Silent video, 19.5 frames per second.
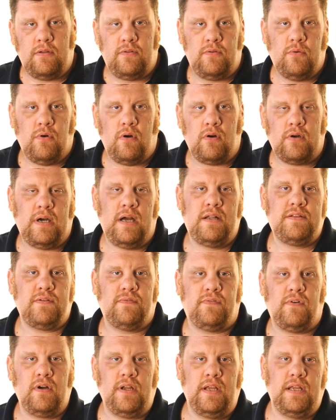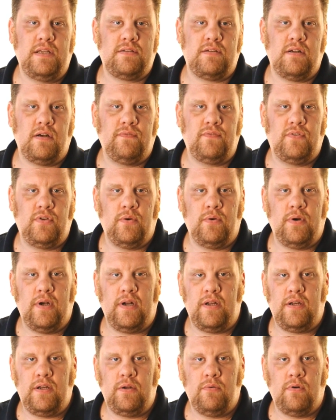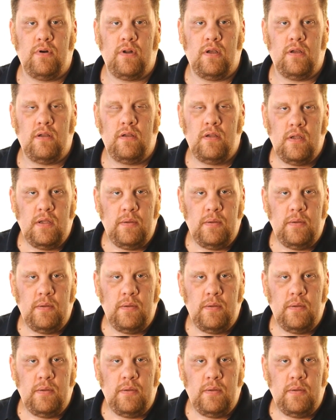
to do all kinds of funky stuff to it and you want to